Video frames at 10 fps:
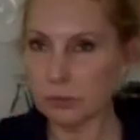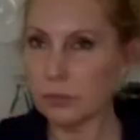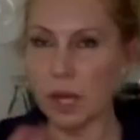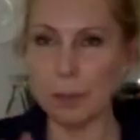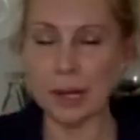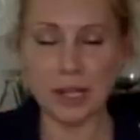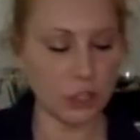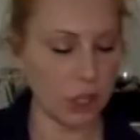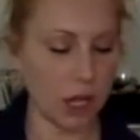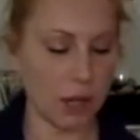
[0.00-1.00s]
Okay. But
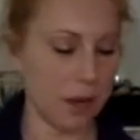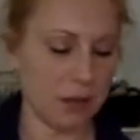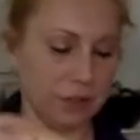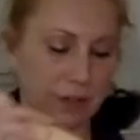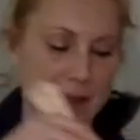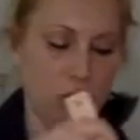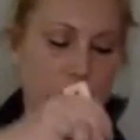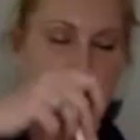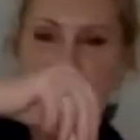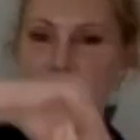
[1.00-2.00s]
other than that, you'd
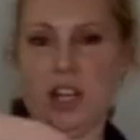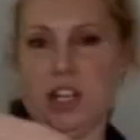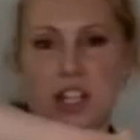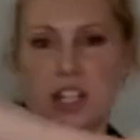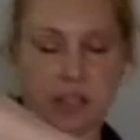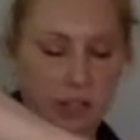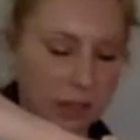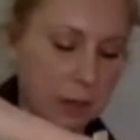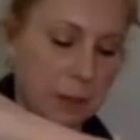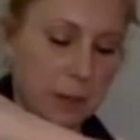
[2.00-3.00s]
be fine to just
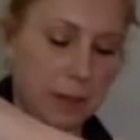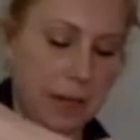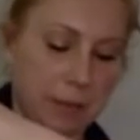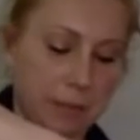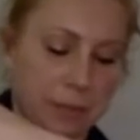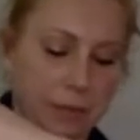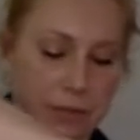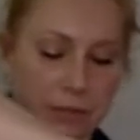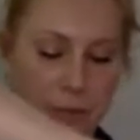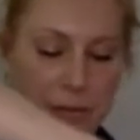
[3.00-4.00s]

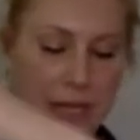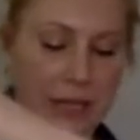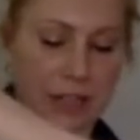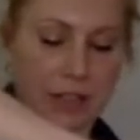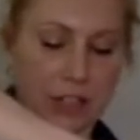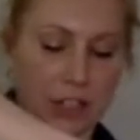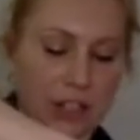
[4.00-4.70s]
paint it in the sunshine.